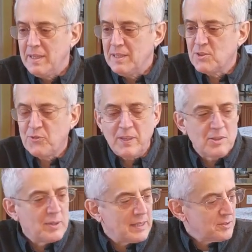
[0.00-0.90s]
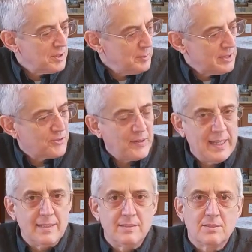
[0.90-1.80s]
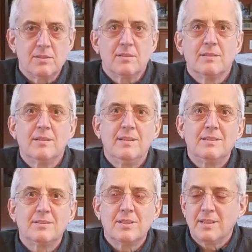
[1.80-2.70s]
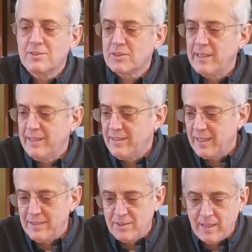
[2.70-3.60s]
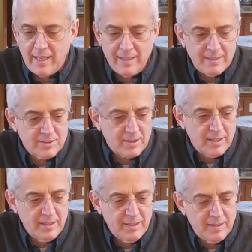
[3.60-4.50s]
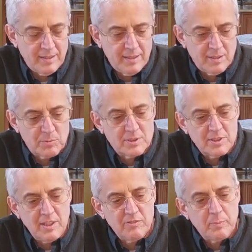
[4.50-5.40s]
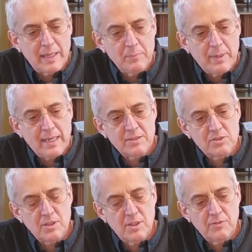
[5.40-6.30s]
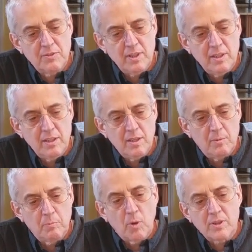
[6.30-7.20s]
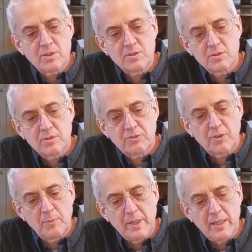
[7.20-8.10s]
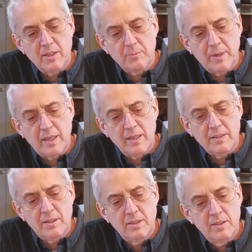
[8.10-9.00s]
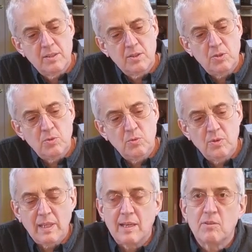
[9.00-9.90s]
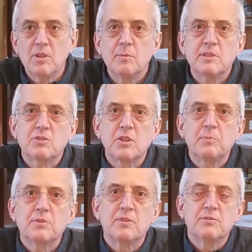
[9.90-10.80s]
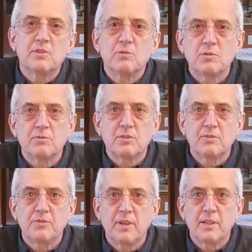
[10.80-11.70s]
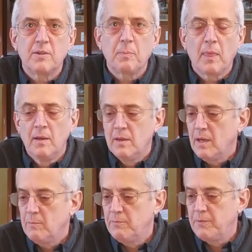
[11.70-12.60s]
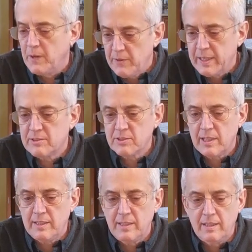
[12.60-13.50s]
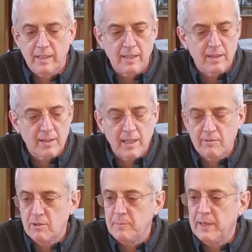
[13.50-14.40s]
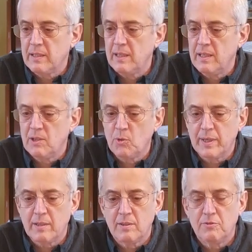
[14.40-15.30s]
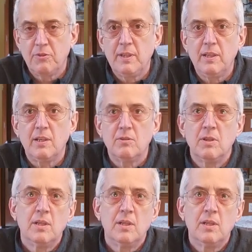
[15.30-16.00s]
Greetings, fellow Outer Limits fans. It's an exciting day today as I received my batch of the books From the Inner Mind to the Outer Limits scripts of Joseph Stefano. I'm very excited, and I thought I would make a quick video